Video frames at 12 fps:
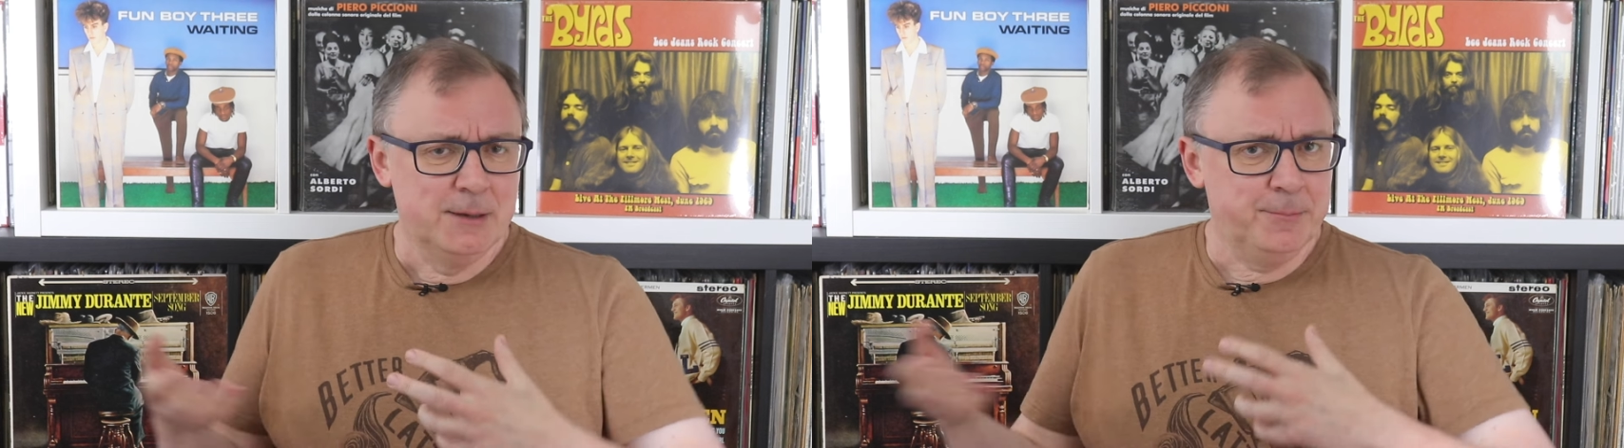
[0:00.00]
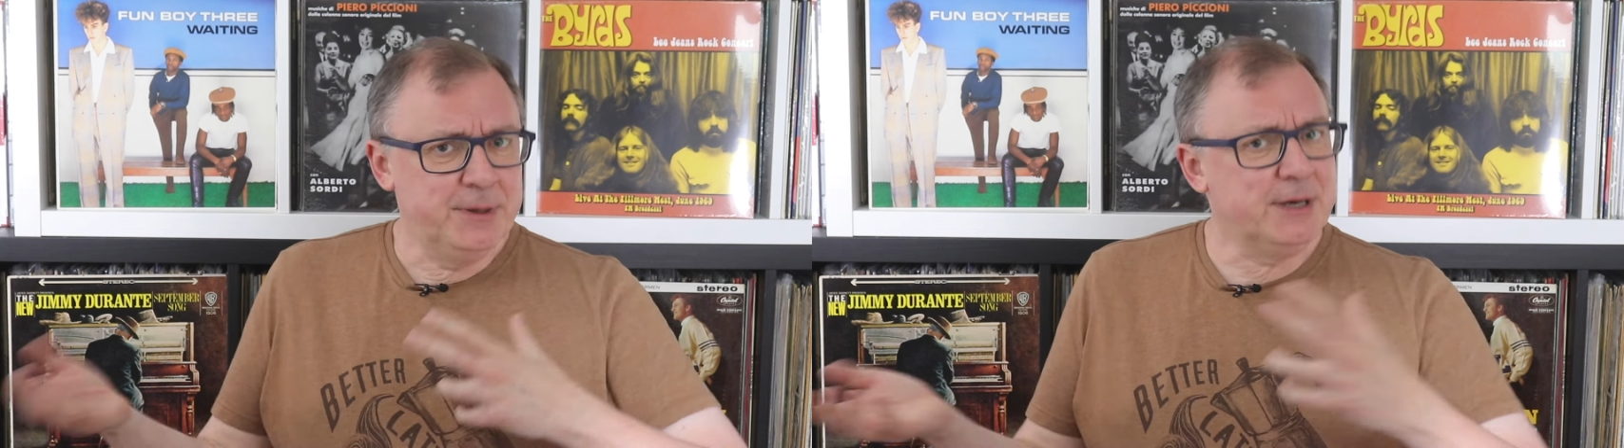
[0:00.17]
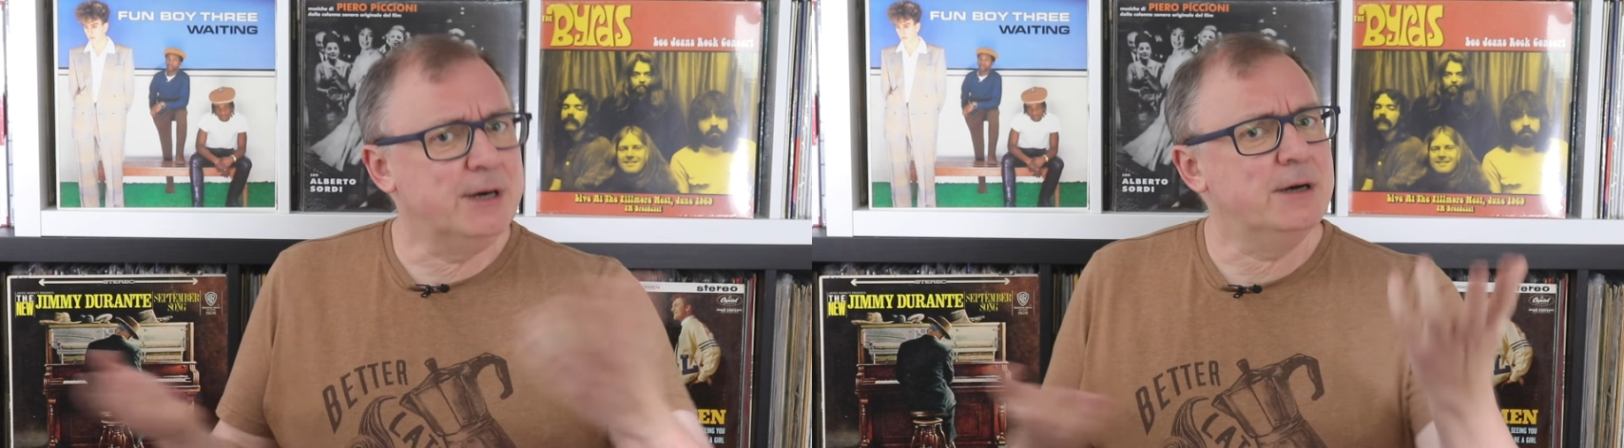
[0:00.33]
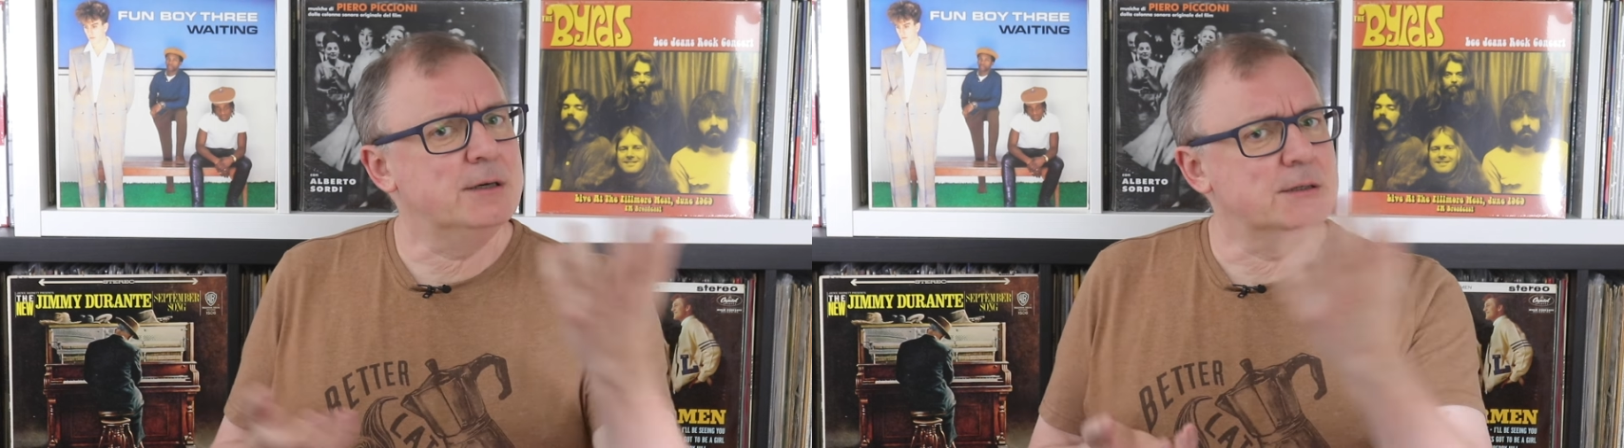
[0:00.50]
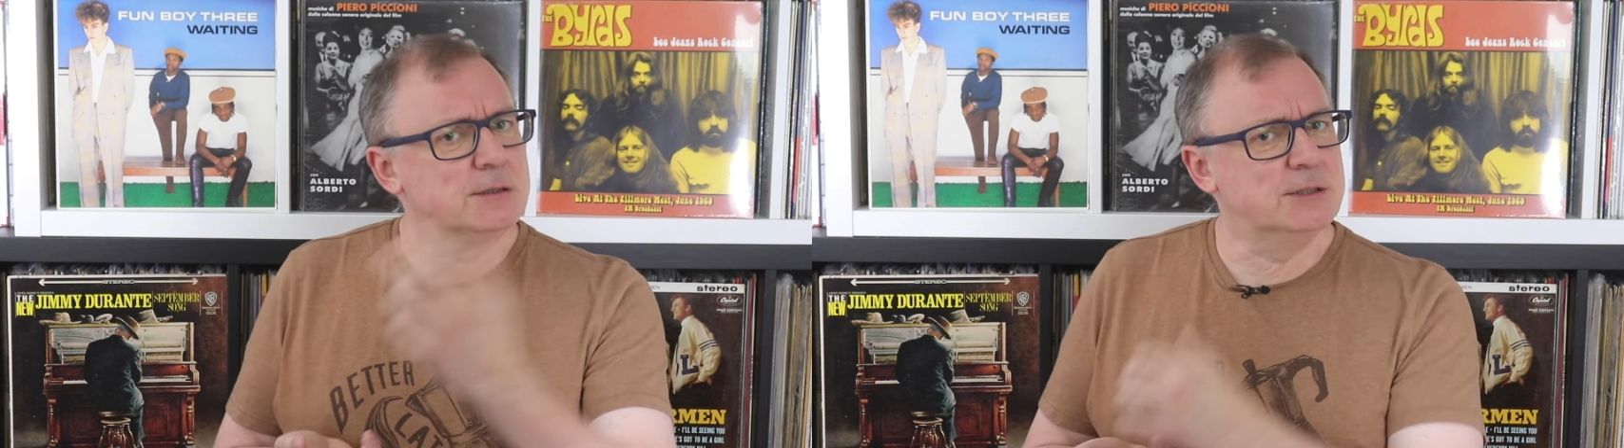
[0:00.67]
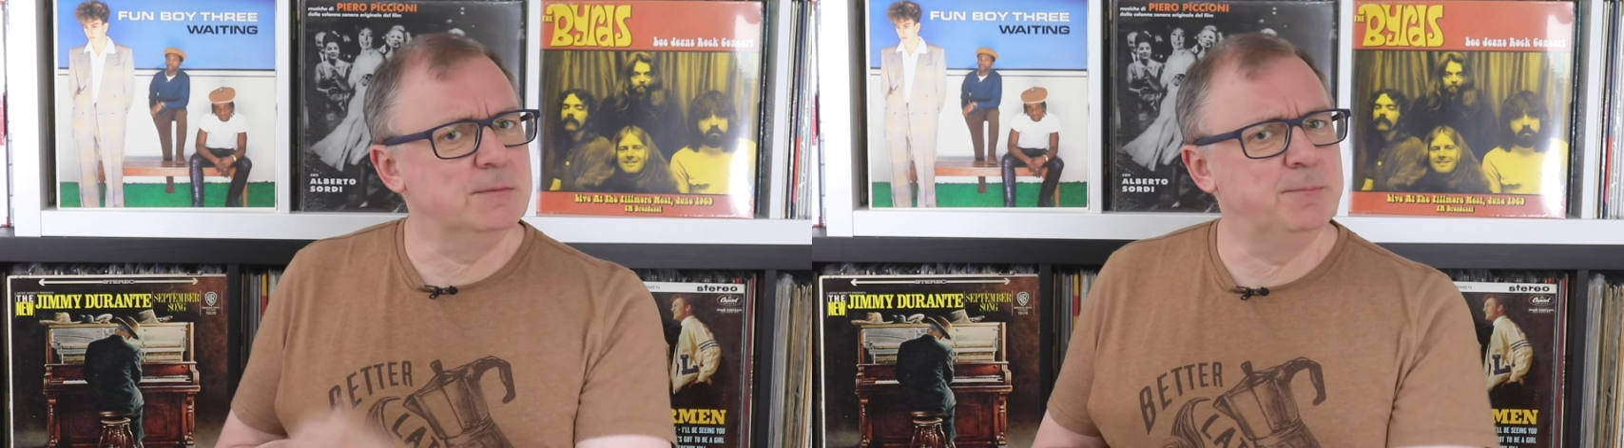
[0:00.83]

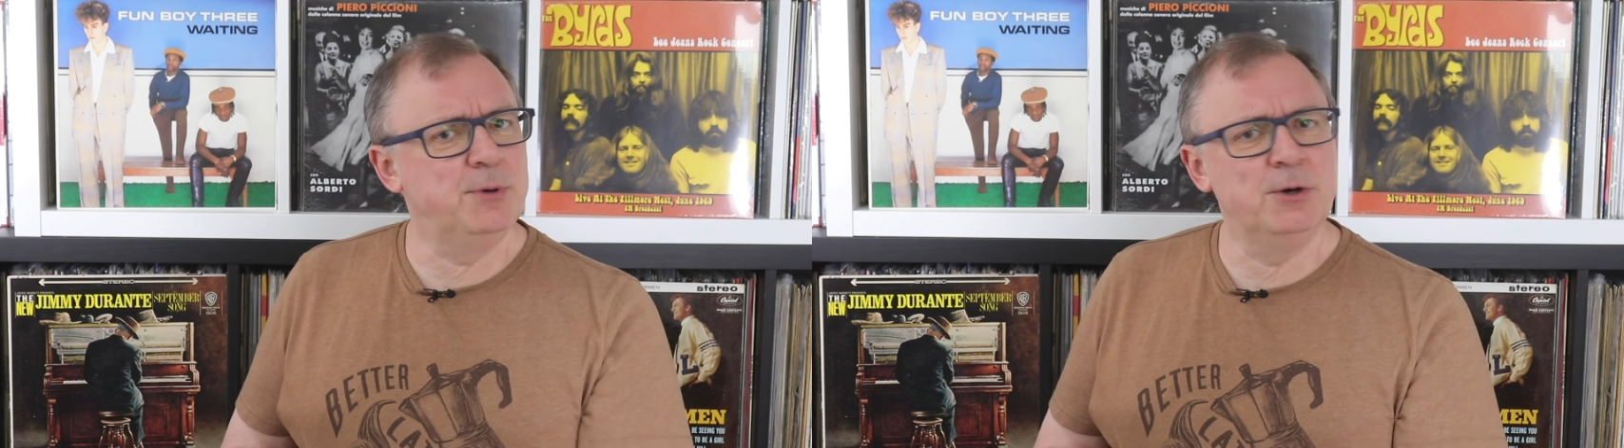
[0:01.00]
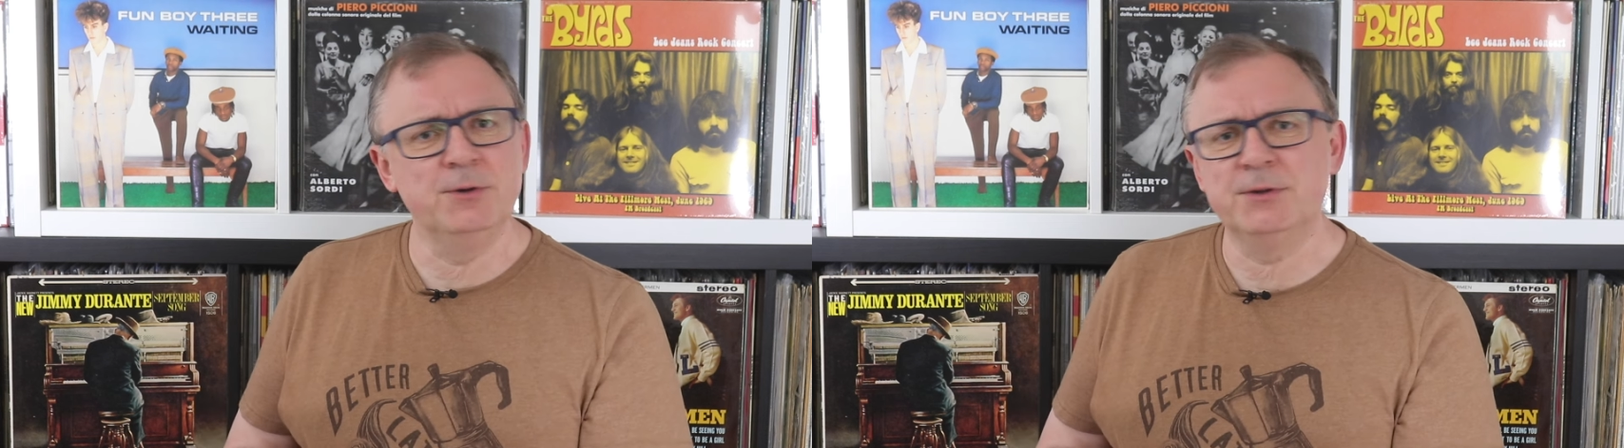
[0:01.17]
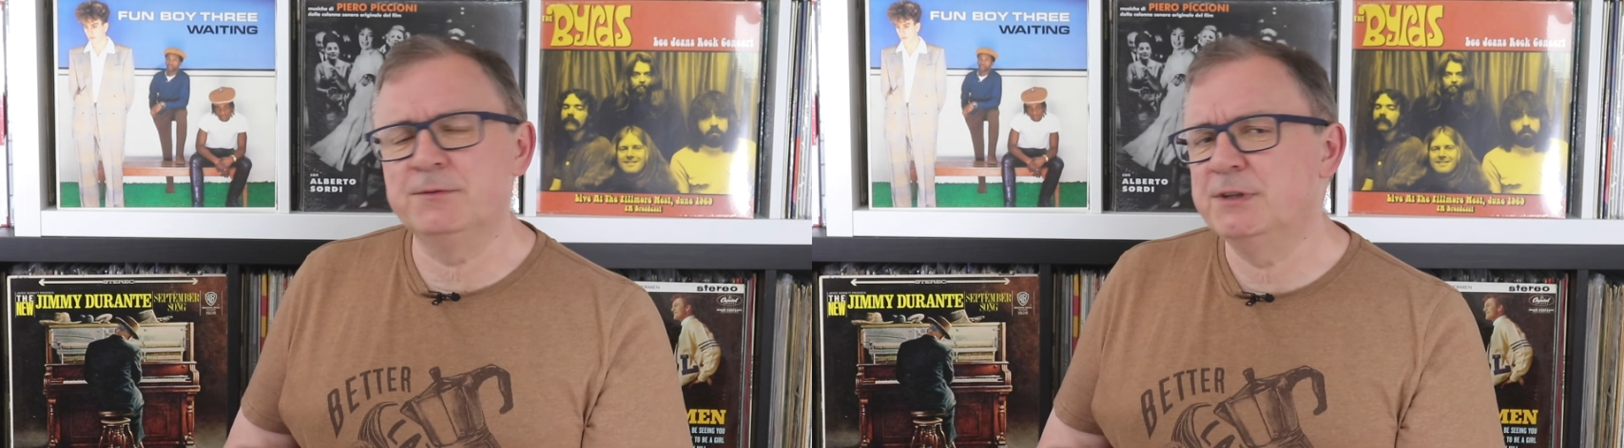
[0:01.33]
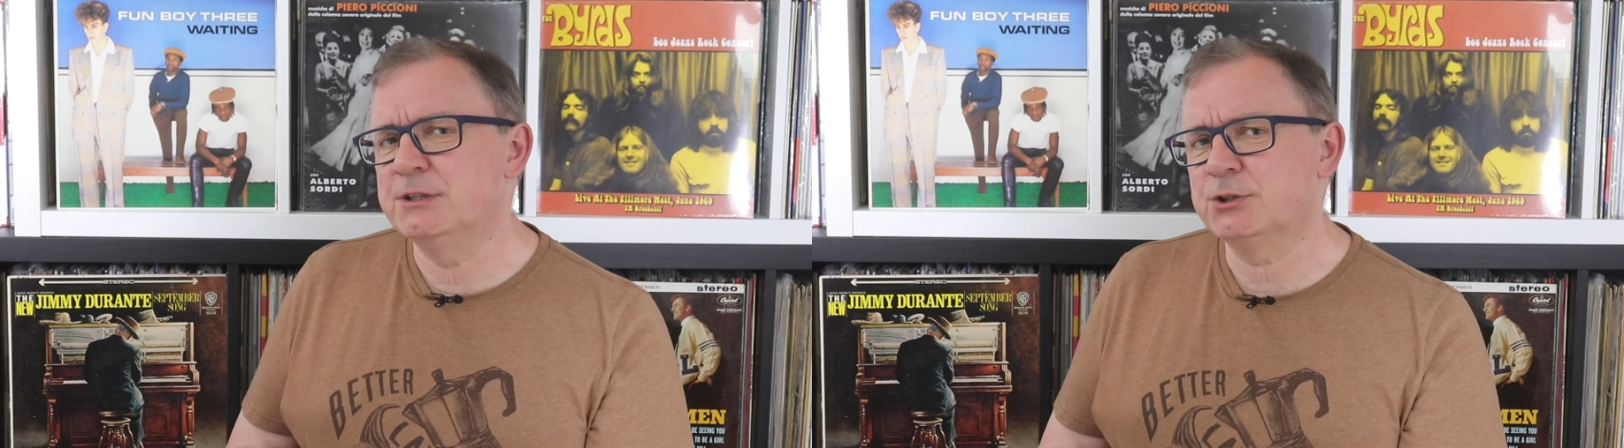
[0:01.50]
because both of these